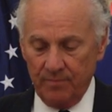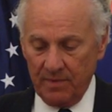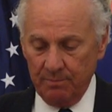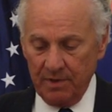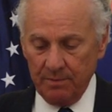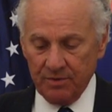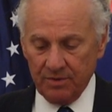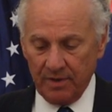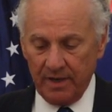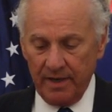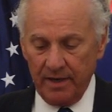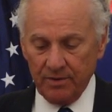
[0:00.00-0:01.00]
members of
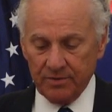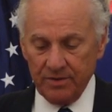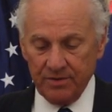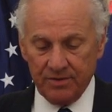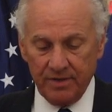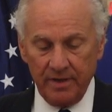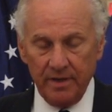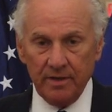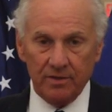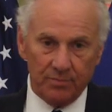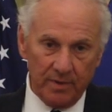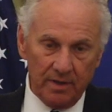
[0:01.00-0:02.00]
the House and Senate,
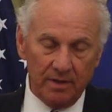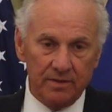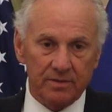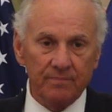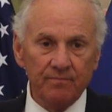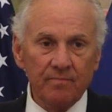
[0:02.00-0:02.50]
as well as